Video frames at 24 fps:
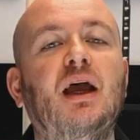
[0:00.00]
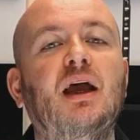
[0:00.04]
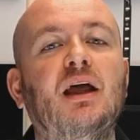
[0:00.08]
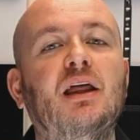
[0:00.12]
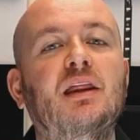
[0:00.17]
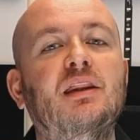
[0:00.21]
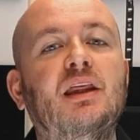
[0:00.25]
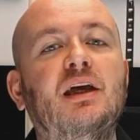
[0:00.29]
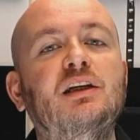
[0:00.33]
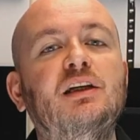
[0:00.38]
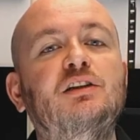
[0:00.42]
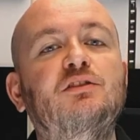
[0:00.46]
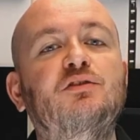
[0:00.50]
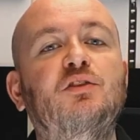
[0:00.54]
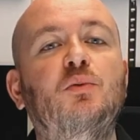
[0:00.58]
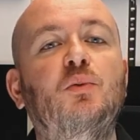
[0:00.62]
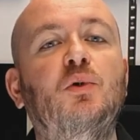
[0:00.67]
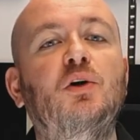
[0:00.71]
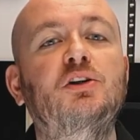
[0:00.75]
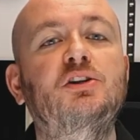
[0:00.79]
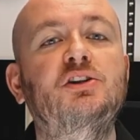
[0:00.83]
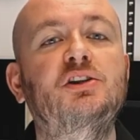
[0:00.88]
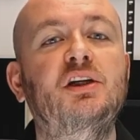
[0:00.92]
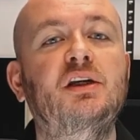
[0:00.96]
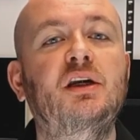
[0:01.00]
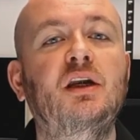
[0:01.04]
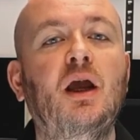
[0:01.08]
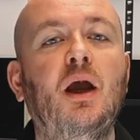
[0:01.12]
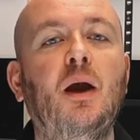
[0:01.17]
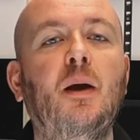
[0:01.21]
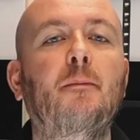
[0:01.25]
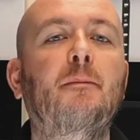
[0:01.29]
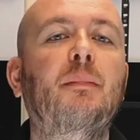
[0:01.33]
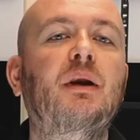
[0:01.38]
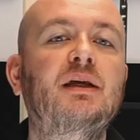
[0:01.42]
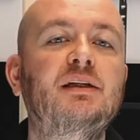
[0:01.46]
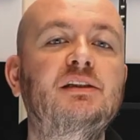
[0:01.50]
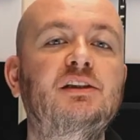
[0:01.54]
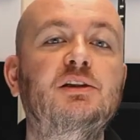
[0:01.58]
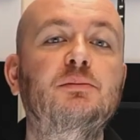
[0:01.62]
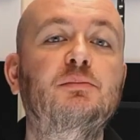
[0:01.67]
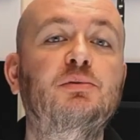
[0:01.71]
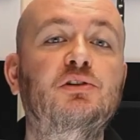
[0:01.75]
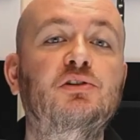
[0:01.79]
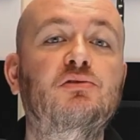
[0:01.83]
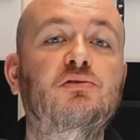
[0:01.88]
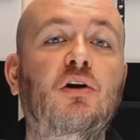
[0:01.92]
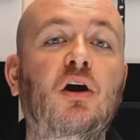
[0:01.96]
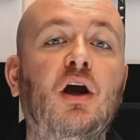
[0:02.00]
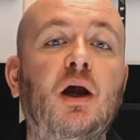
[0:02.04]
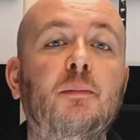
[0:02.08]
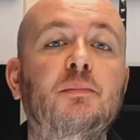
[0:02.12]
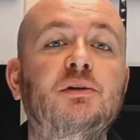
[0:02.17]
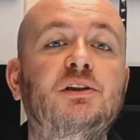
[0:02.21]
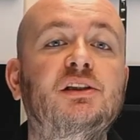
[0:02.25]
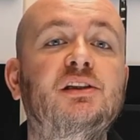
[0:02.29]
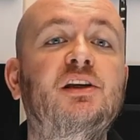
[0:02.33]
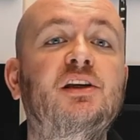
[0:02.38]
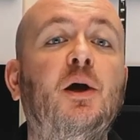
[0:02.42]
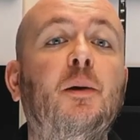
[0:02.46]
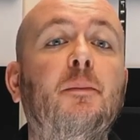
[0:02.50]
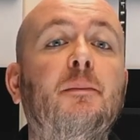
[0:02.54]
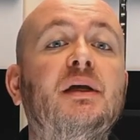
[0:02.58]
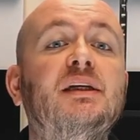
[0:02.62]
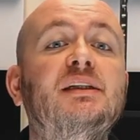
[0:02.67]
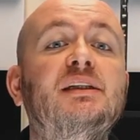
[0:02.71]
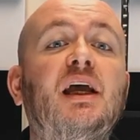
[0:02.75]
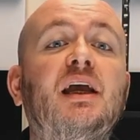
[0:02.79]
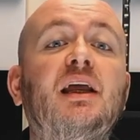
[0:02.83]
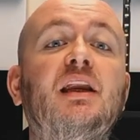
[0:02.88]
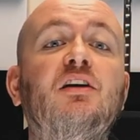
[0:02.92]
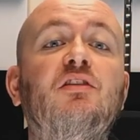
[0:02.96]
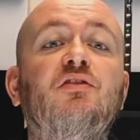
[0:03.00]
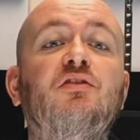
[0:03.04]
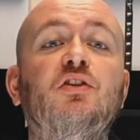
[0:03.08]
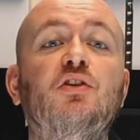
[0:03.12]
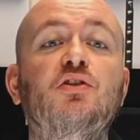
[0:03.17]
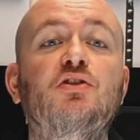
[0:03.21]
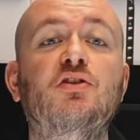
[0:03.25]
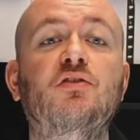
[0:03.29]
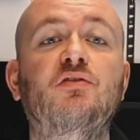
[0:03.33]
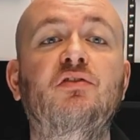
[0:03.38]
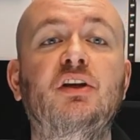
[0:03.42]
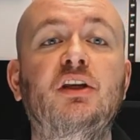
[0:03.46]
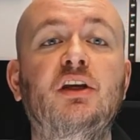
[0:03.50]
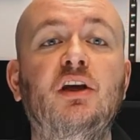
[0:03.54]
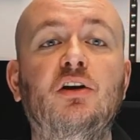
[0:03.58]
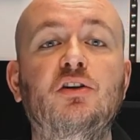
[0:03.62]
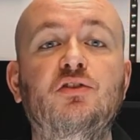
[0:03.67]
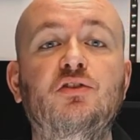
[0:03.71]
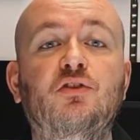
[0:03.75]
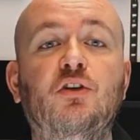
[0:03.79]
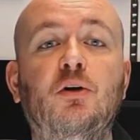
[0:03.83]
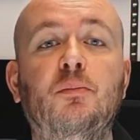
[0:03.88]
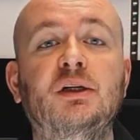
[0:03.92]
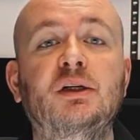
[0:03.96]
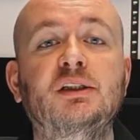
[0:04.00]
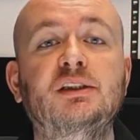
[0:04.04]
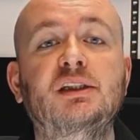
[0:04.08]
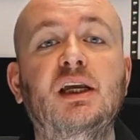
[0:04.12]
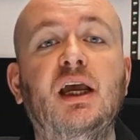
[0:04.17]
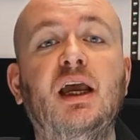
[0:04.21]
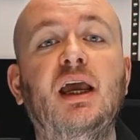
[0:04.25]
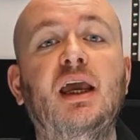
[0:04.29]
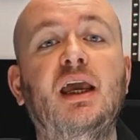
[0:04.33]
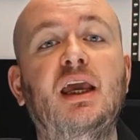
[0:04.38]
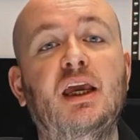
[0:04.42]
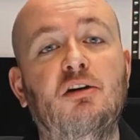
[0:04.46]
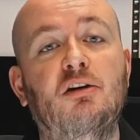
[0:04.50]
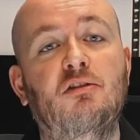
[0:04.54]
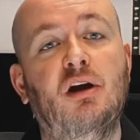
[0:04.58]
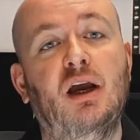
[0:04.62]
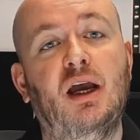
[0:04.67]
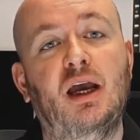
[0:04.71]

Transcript: Thanks for watching. Please subscribe so you don't miss any future videos from us here at